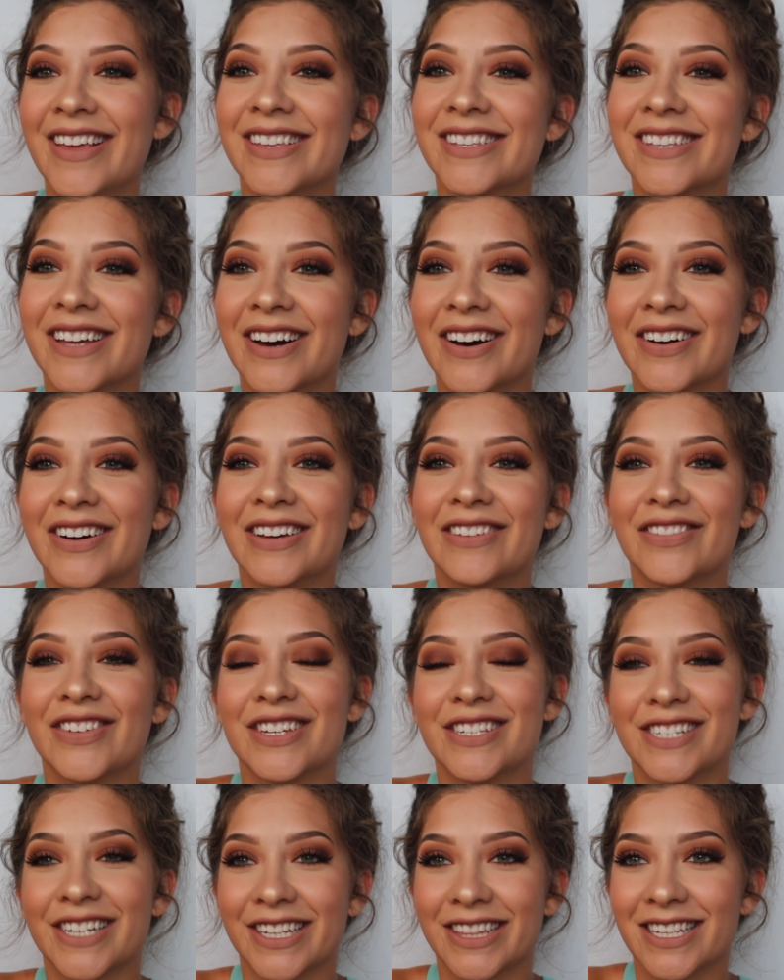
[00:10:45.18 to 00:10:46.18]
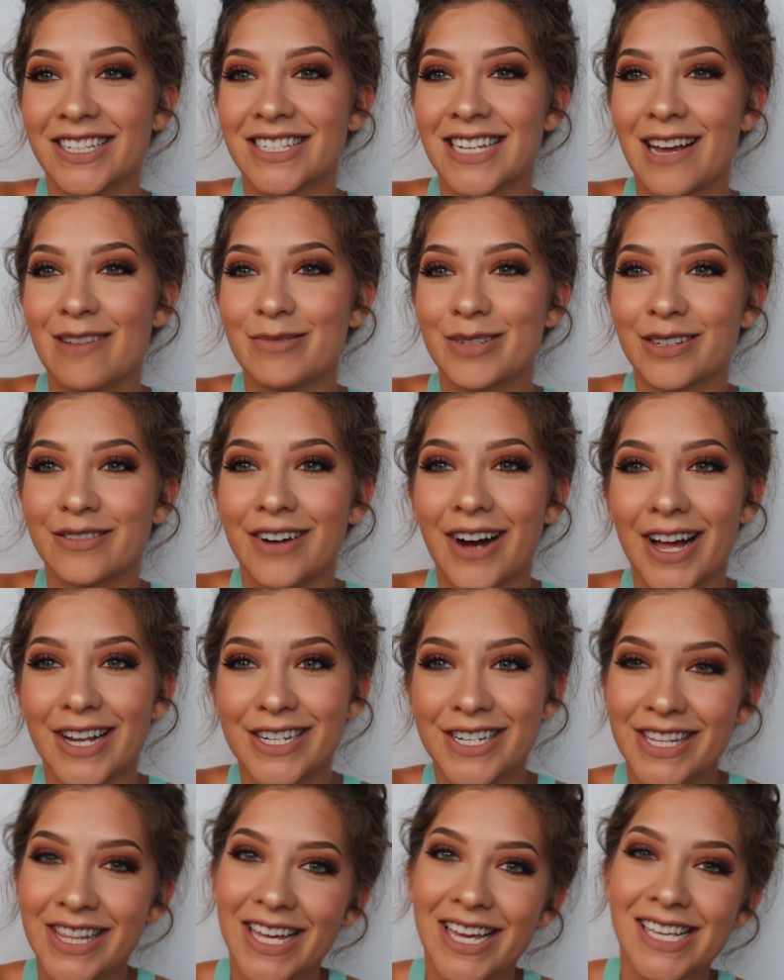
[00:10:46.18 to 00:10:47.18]
So if you took the time to
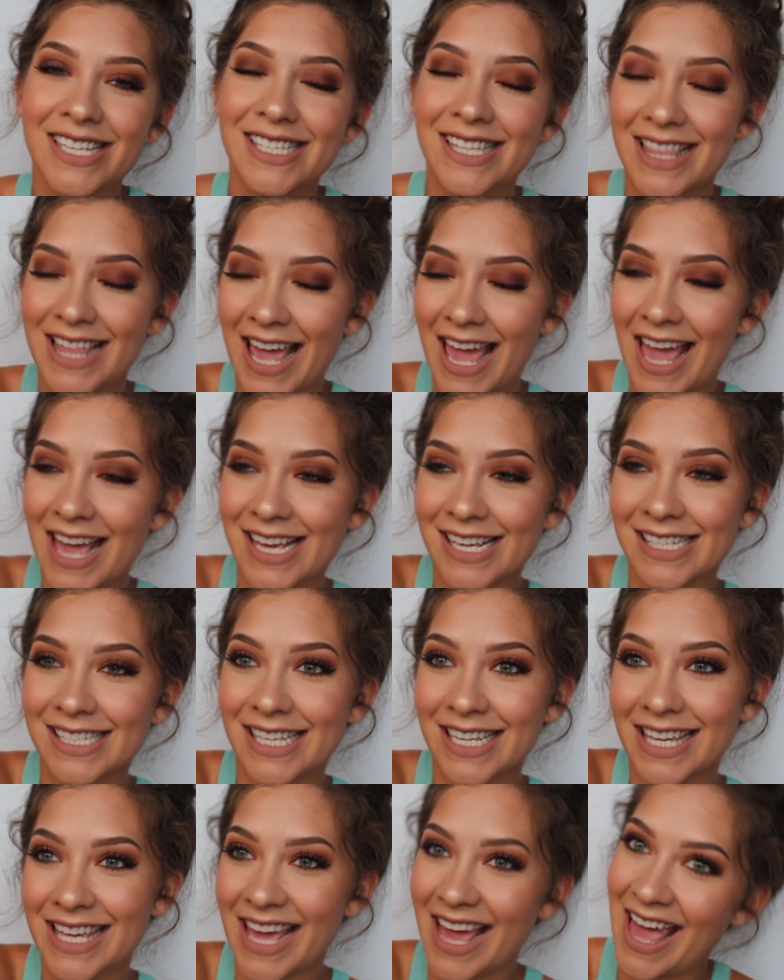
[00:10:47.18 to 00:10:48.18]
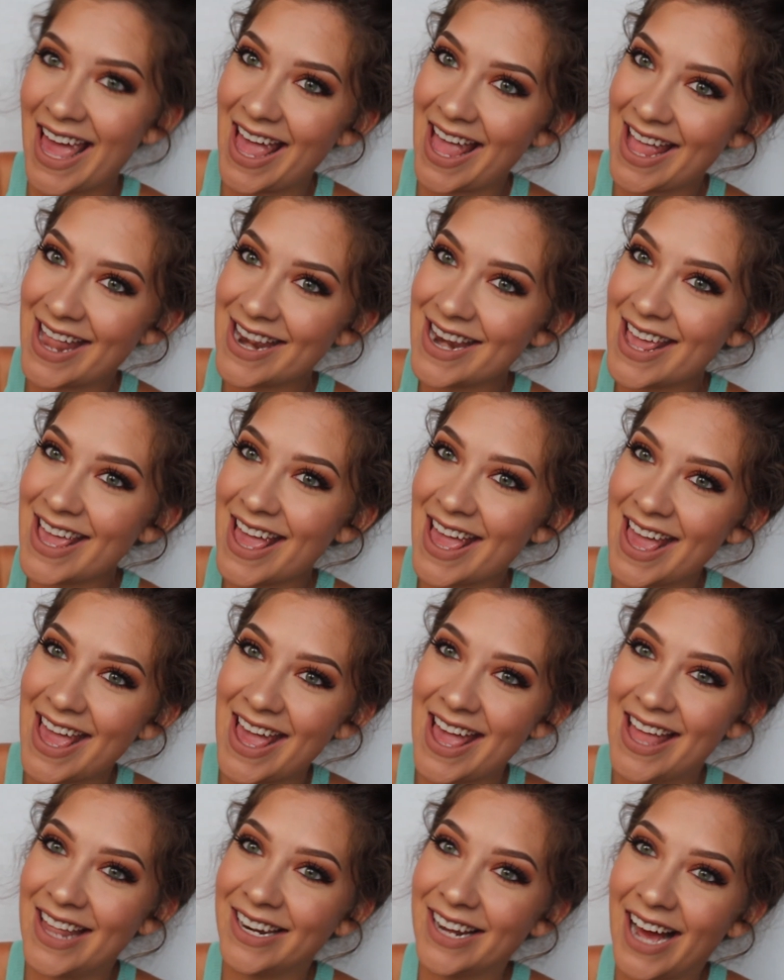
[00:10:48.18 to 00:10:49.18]
watch this, thanks again,
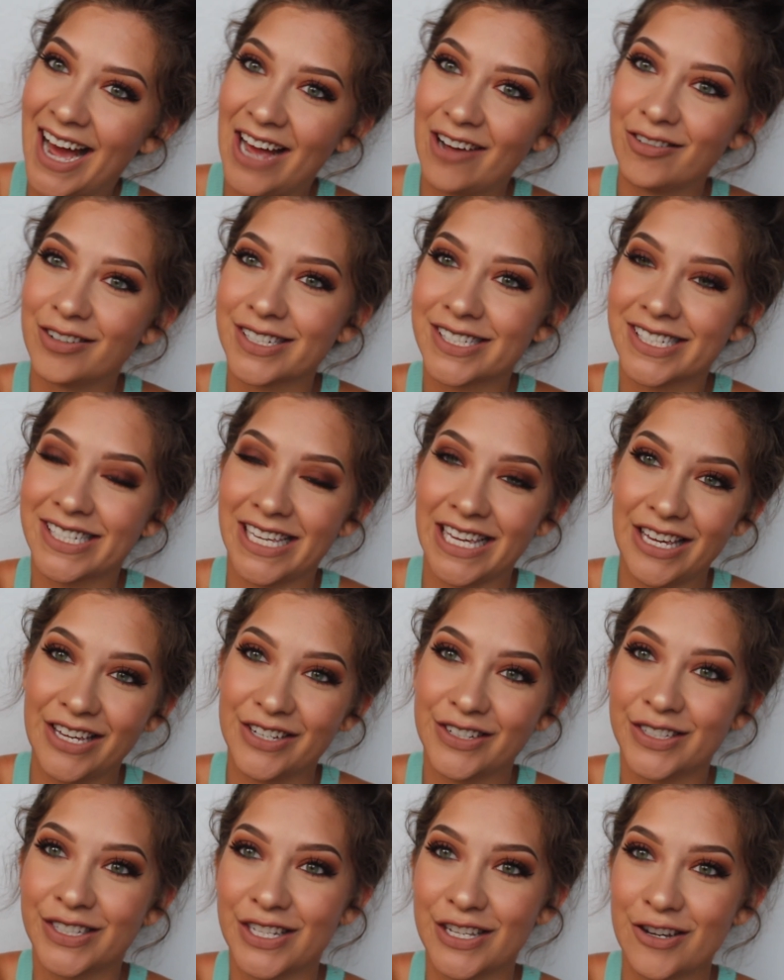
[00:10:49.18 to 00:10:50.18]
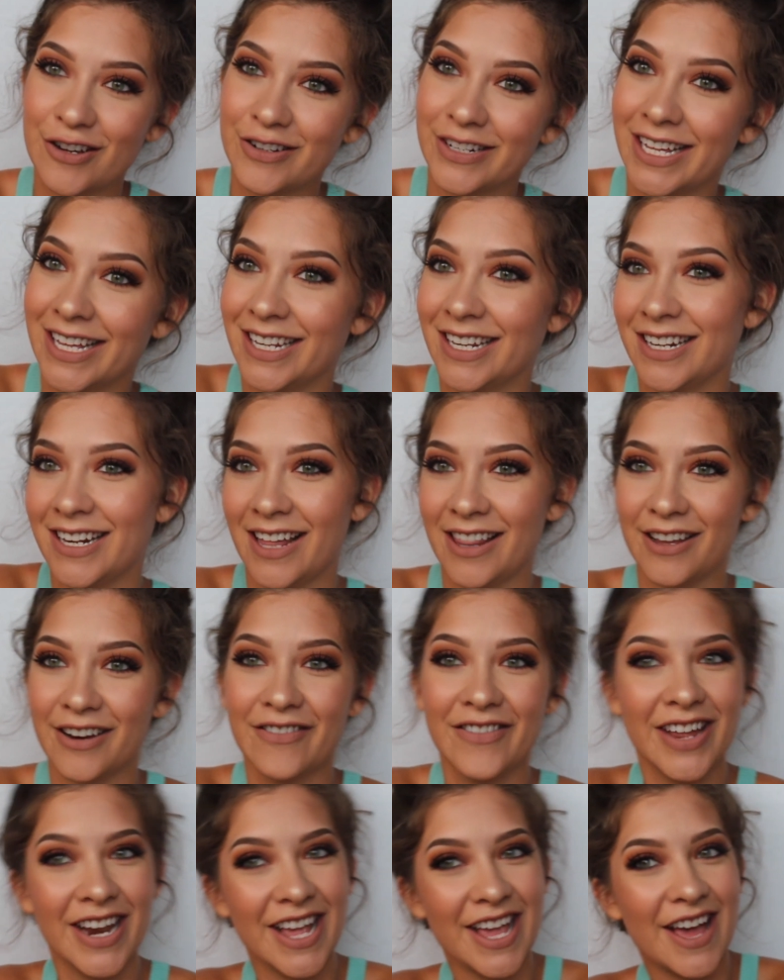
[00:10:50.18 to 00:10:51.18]
and I will see you soon in another
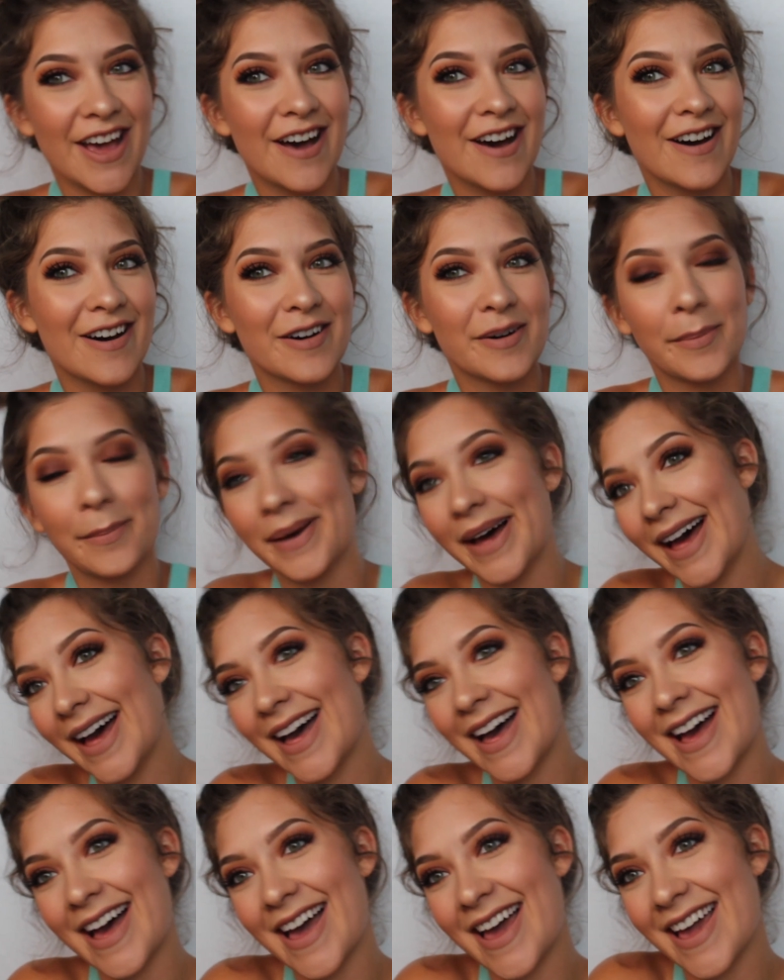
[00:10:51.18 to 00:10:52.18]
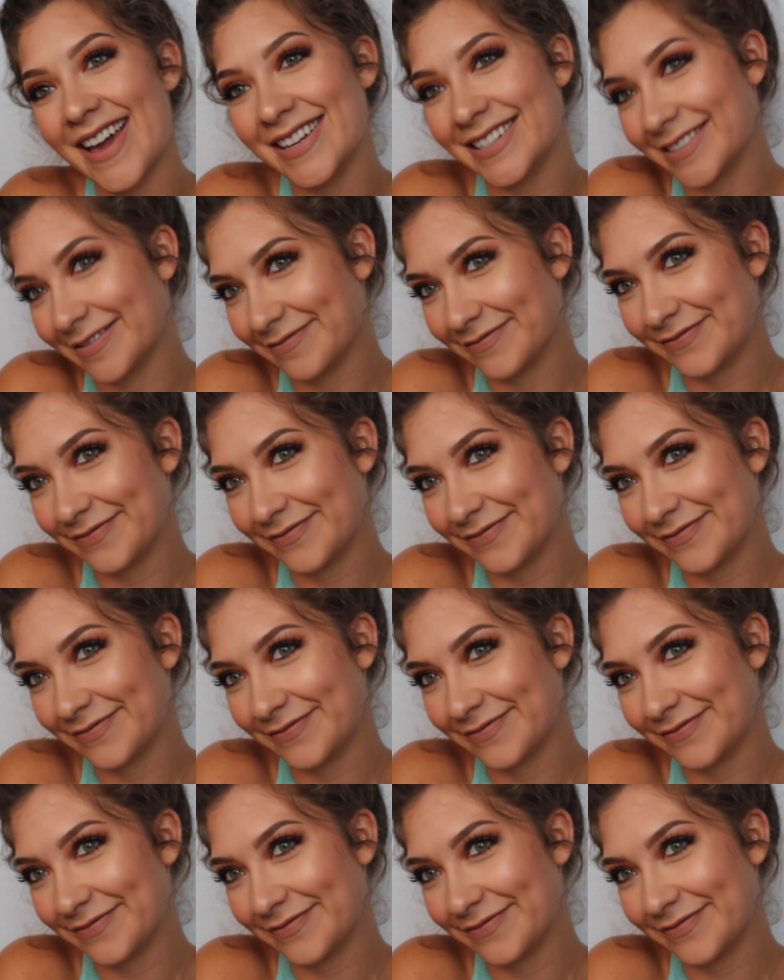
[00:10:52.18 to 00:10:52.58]
video. Bye!